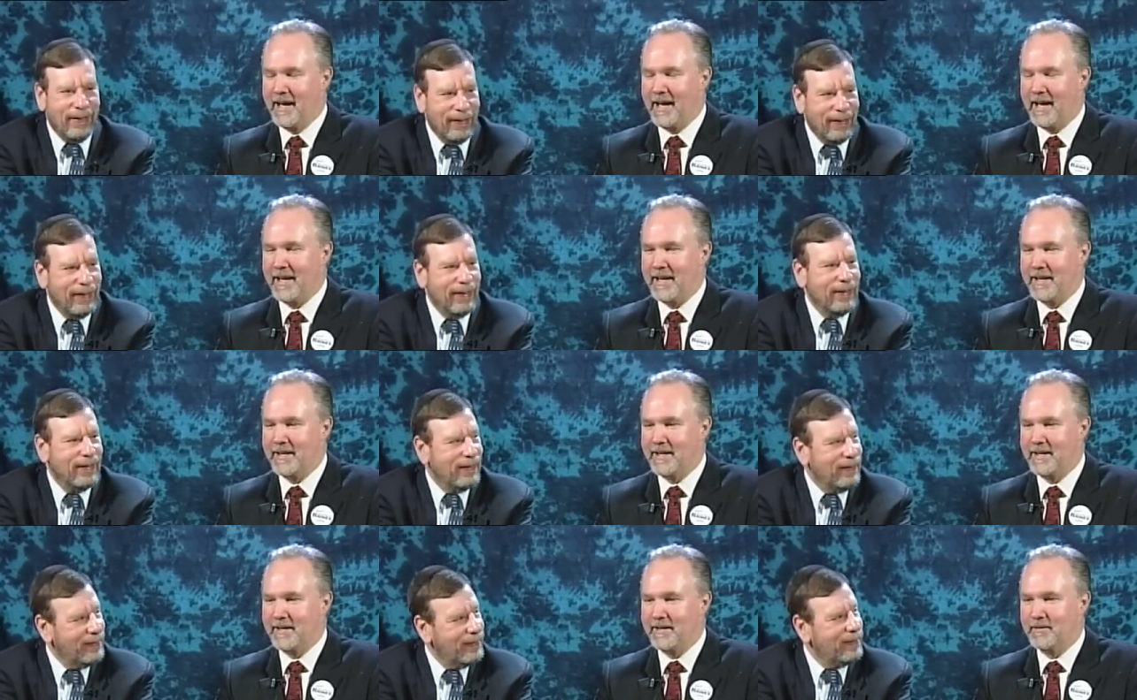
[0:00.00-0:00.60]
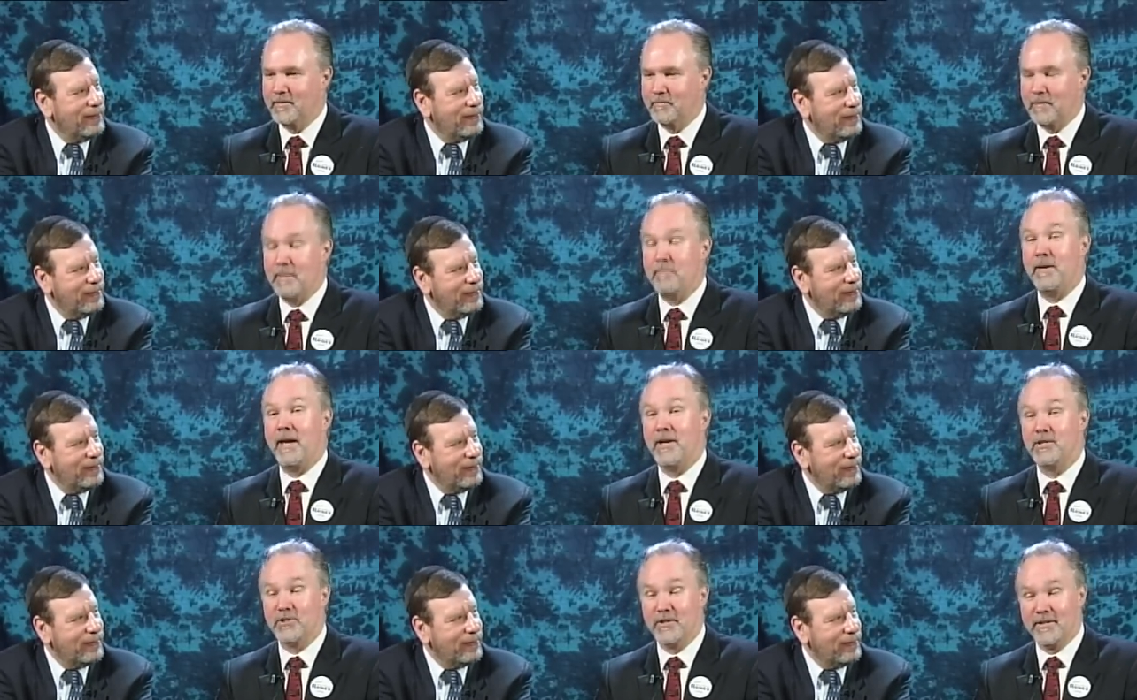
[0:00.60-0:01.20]
Speaker 1: I, uh, my
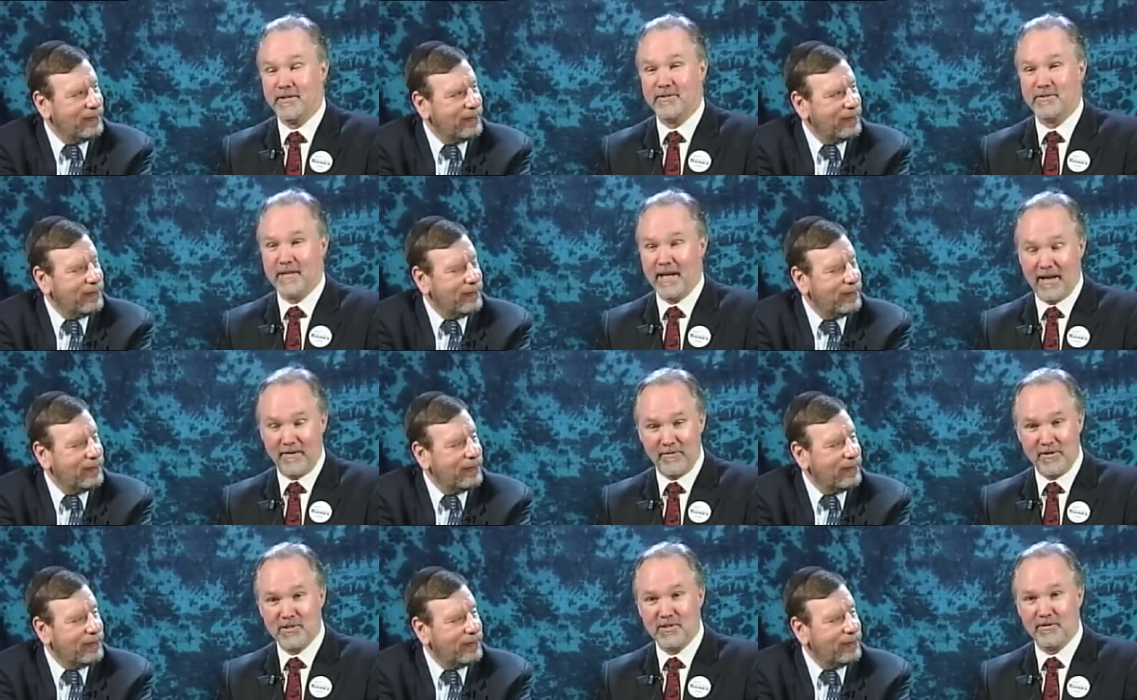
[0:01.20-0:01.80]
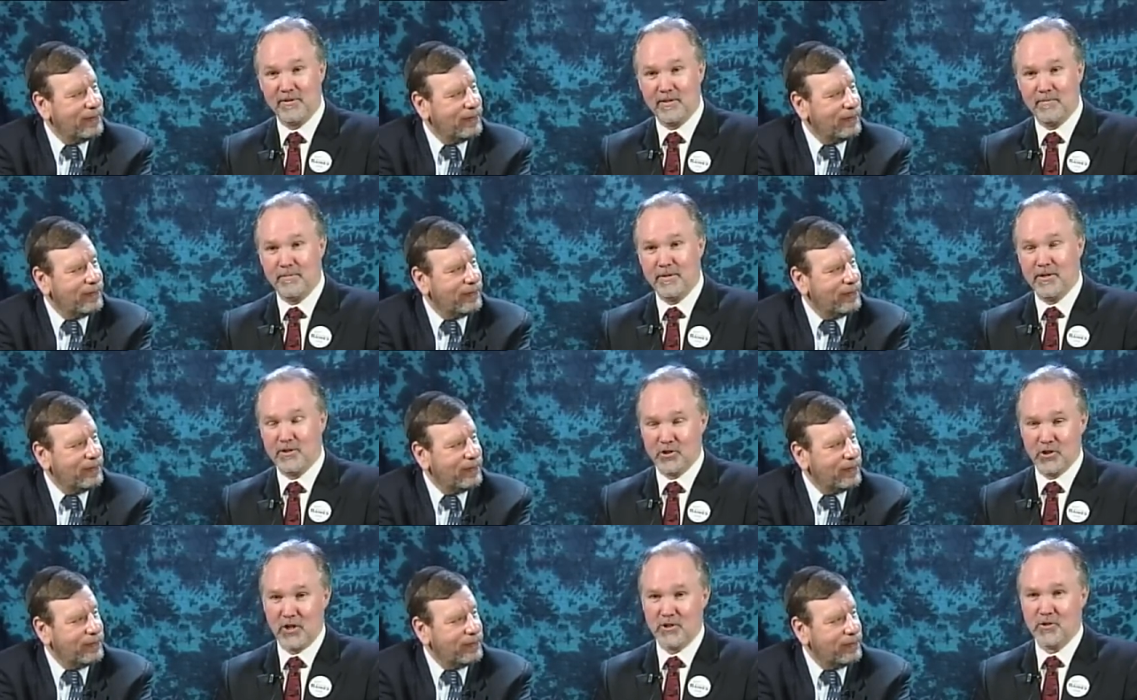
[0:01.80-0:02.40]
passion is obviously to be a
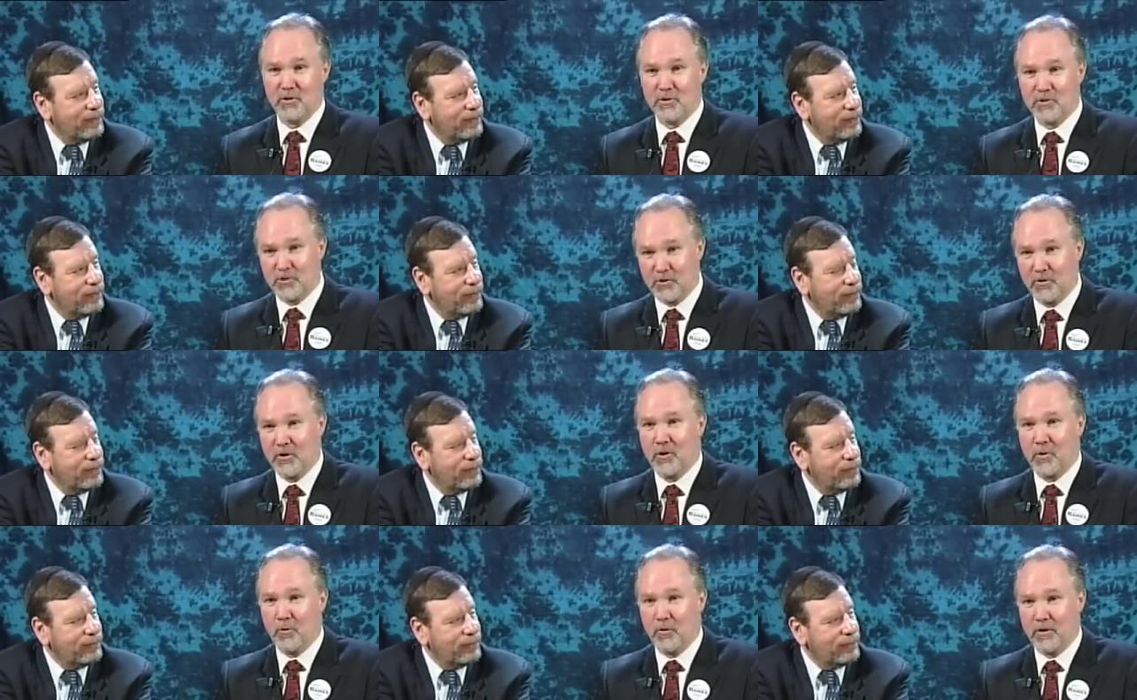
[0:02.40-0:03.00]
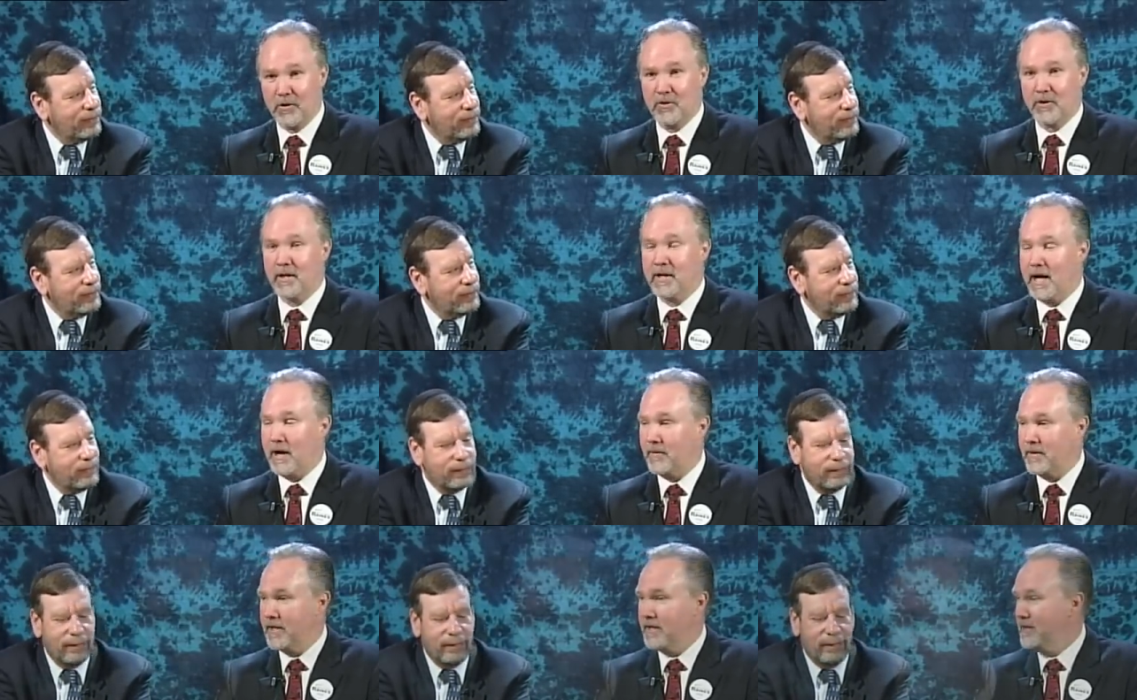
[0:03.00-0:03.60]
judge of the Circuit Court of Cook
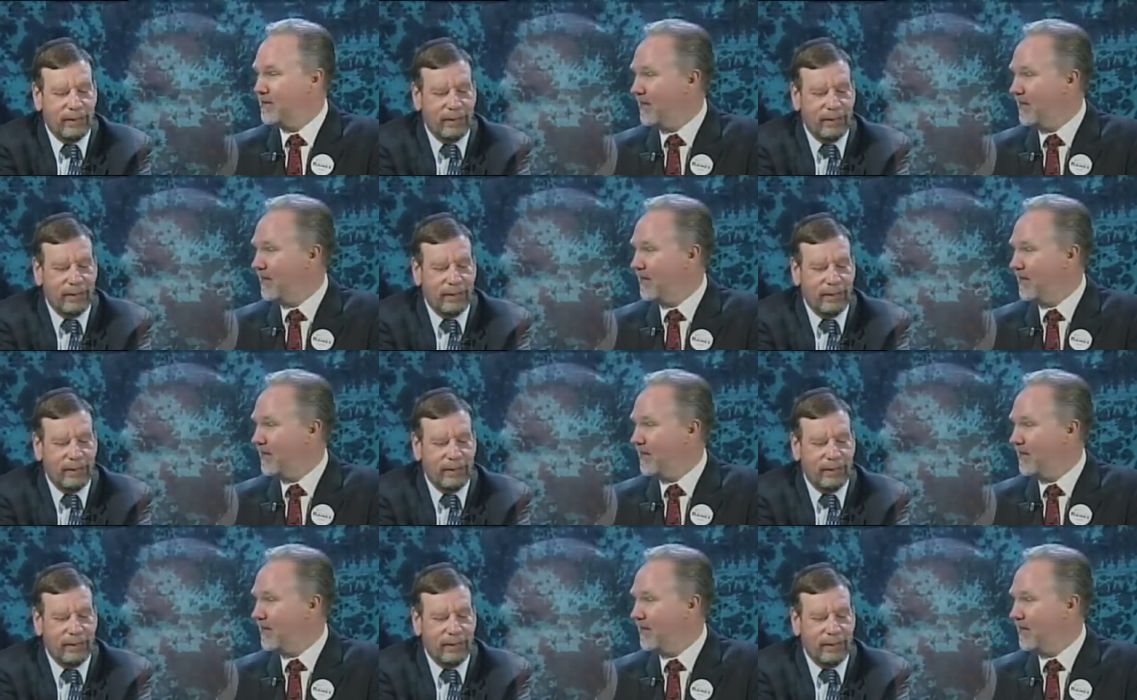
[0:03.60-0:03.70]
County,